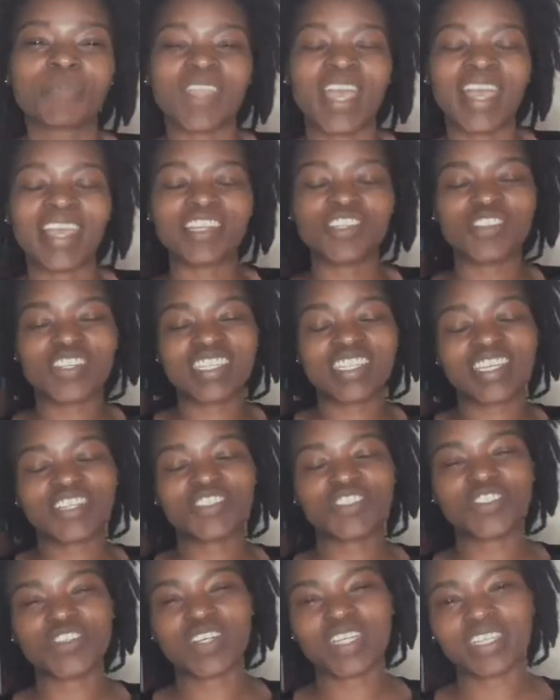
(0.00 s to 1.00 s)
I trust
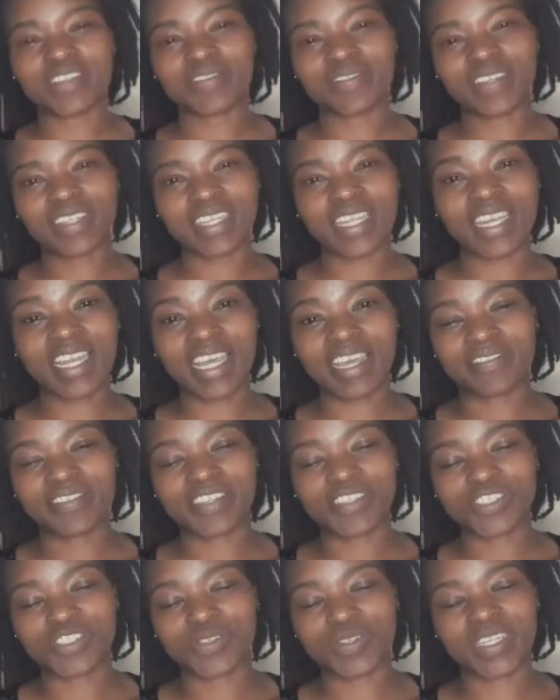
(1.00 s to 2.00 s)
that you are living the life
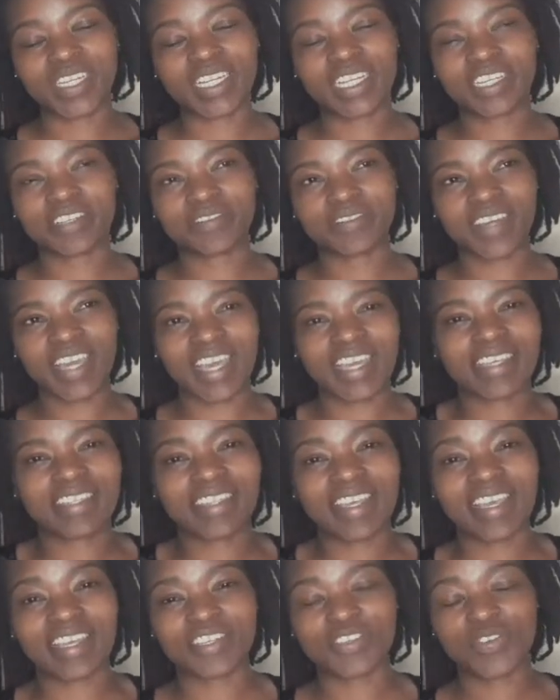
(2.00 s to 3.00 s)
that you want to live, guys.
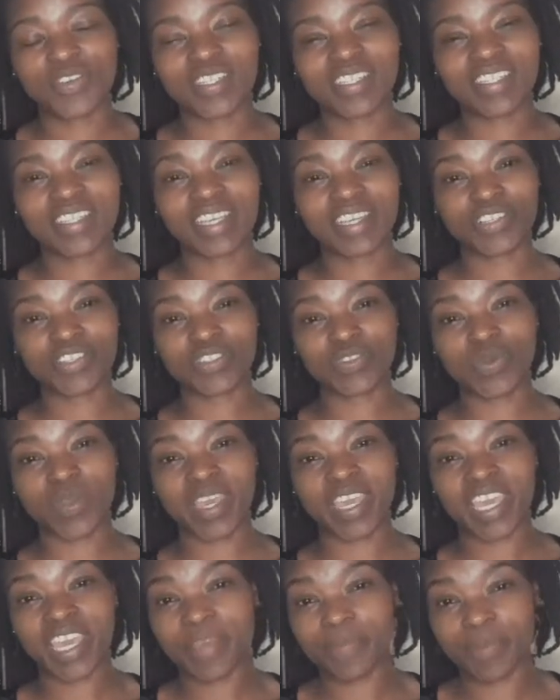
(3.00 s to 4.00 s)
I trust that you are
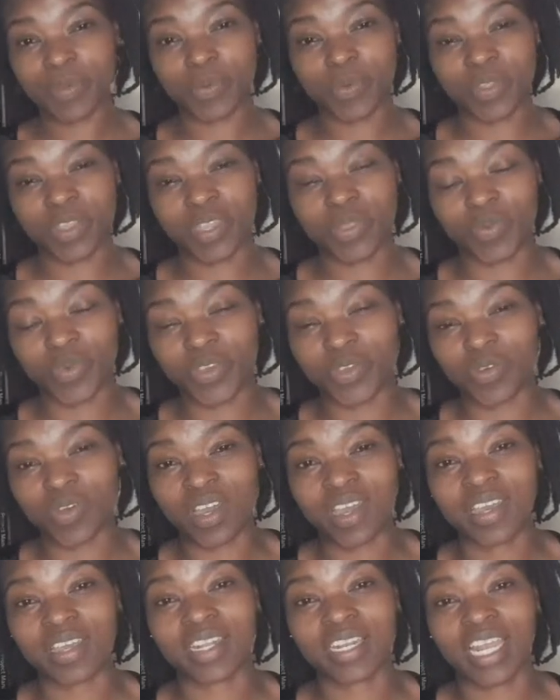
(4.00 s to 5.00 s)
happy with where you
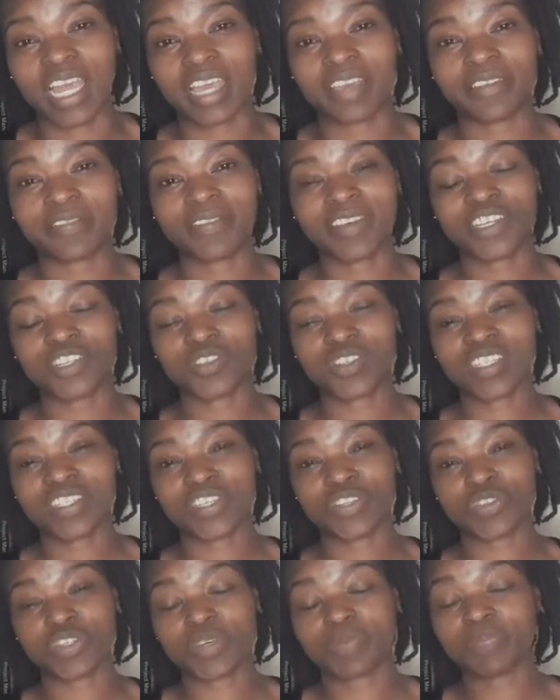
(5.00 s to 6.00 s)
are in life. I trust
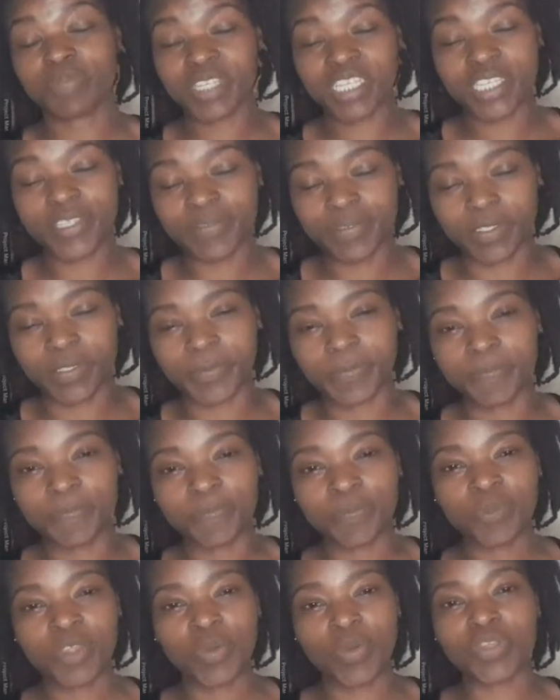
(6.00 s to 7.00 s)
that you are peaceful
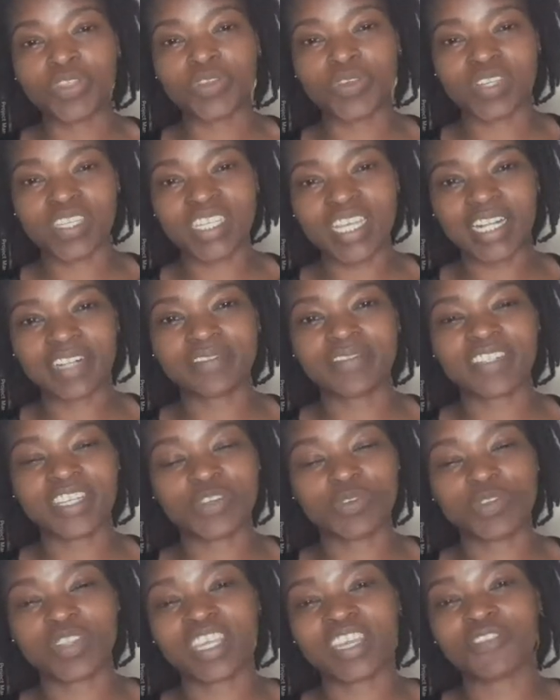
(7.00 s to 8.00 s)
with yourselves
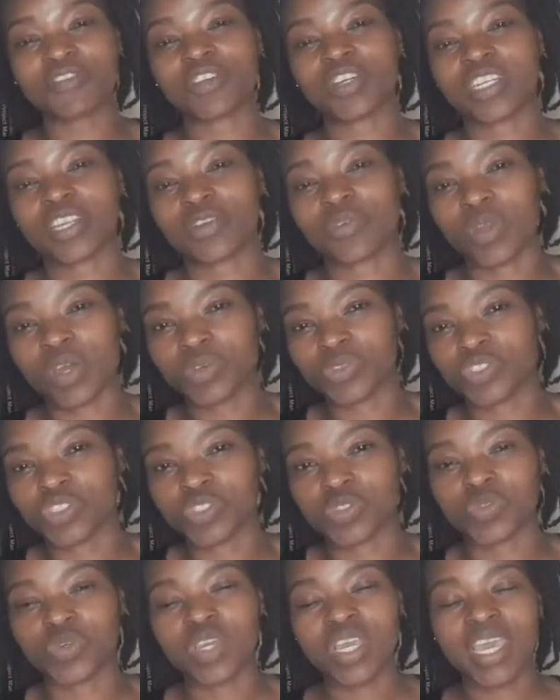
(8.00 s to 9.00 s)
and with everyone around
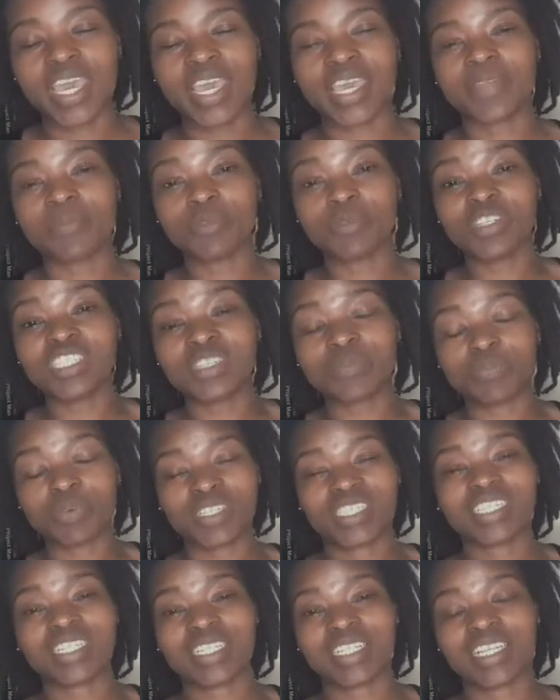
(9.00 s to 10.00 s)
you. And most
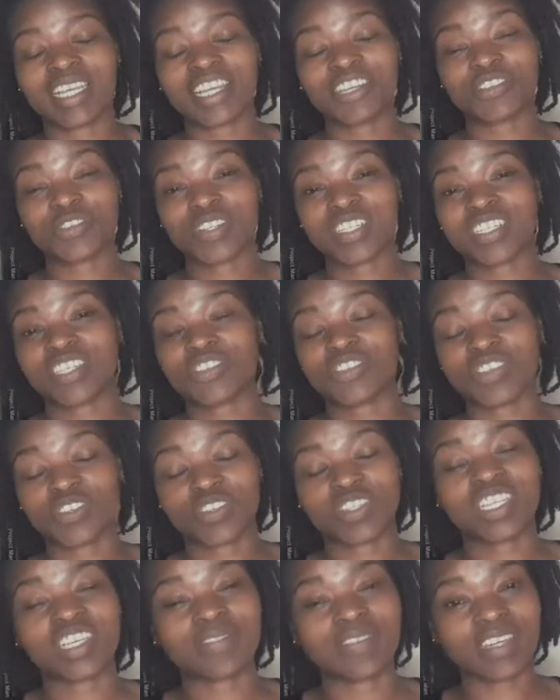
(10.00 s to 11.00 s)
importantly, I trust that you're
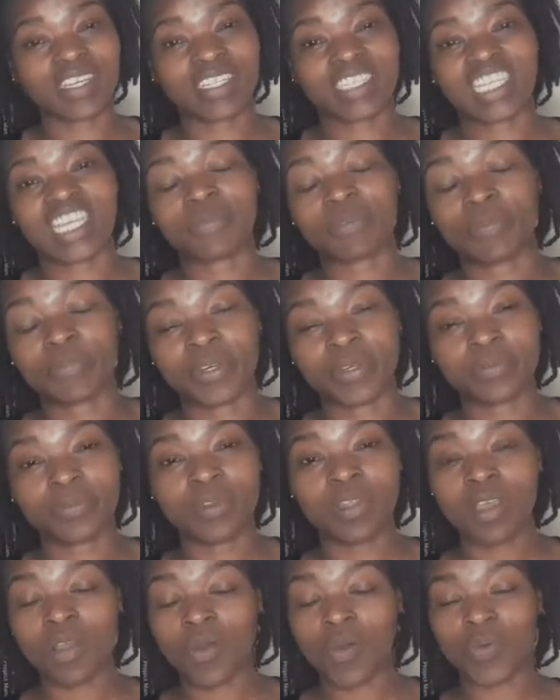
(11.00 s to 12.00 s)
not giving a damn about
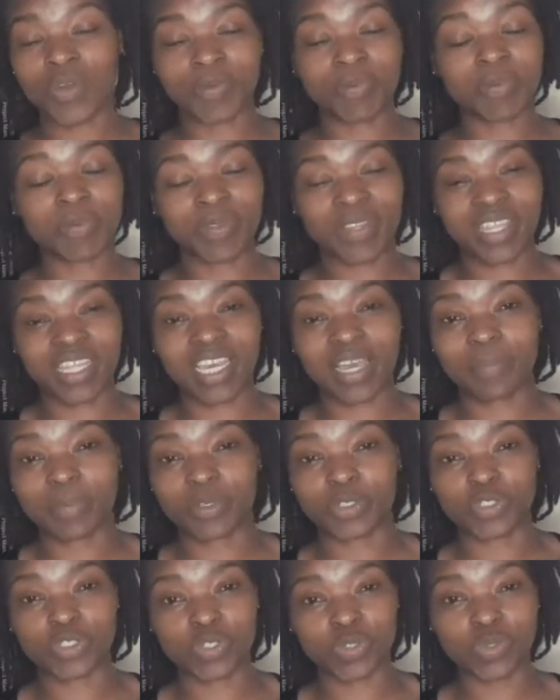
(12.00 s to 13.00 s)
what people think
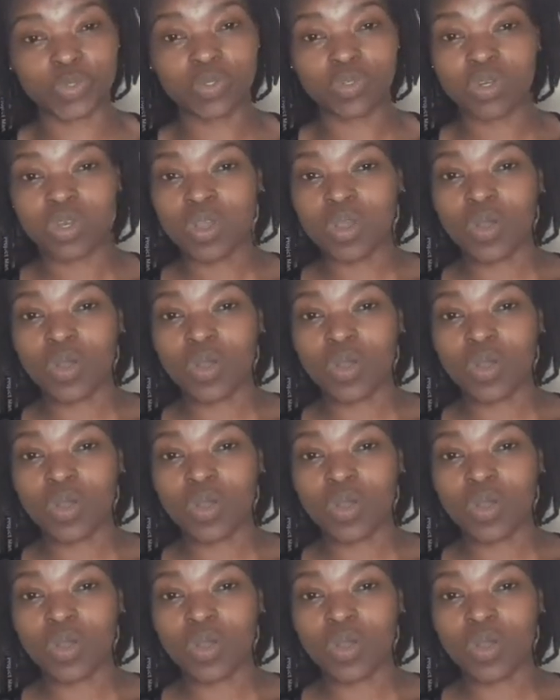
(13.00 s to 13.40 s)
about you,